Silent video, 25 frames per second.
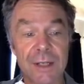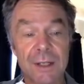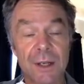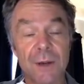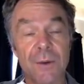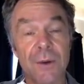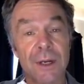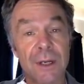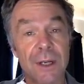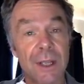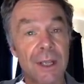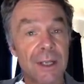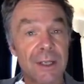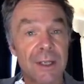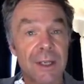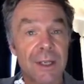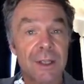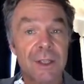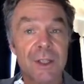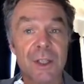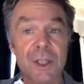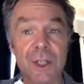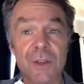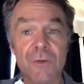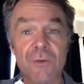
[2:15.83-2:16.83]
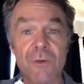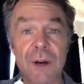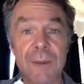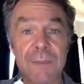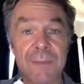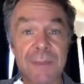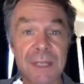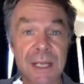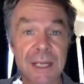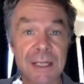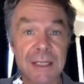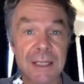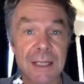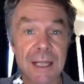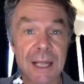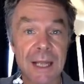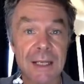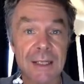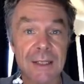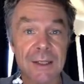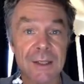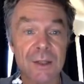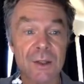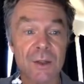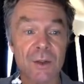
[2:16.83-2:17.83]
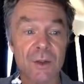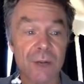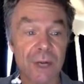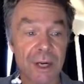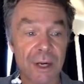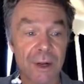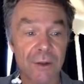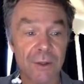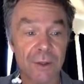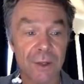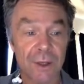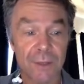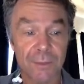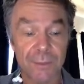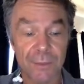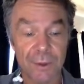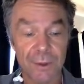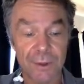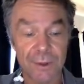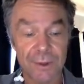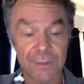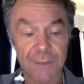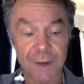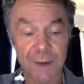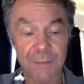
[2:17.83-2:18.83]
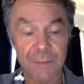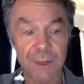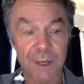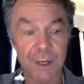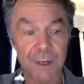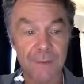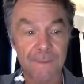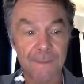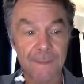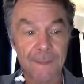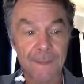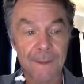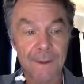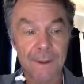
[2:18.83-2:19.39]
So it's just representing that as a string on the computer's memory.